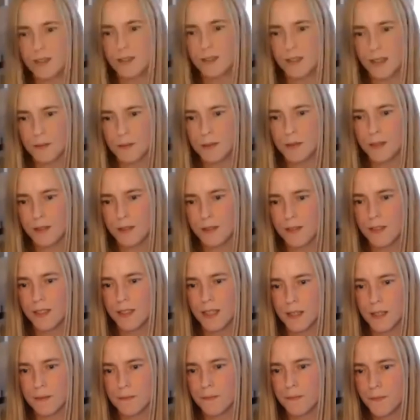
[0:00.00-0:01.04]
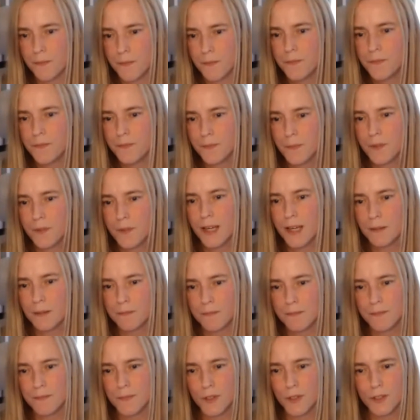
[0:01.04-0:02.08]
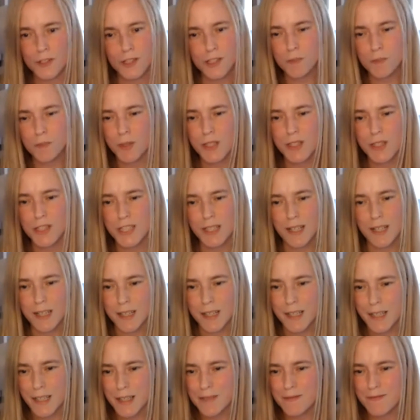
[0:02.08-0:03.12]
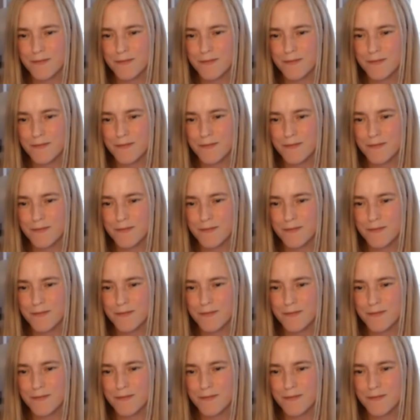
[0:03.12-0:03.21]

Absolutely, yeah. Yeah, not just because you like it.